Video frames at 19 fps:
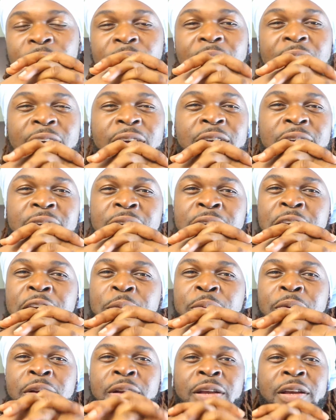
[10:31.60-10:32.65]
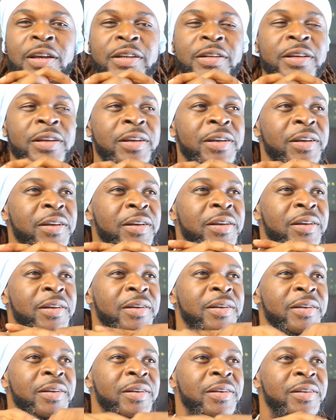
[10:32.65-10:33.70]
I couldn't keep it in.
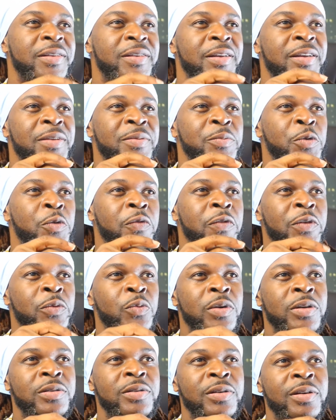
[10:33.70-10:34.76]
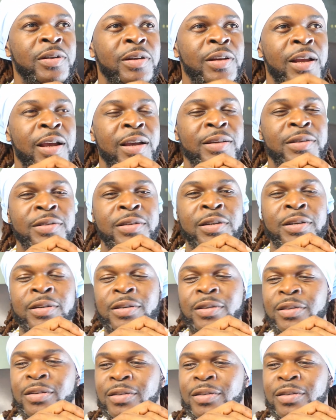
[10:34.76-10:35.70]
That movie was a classic.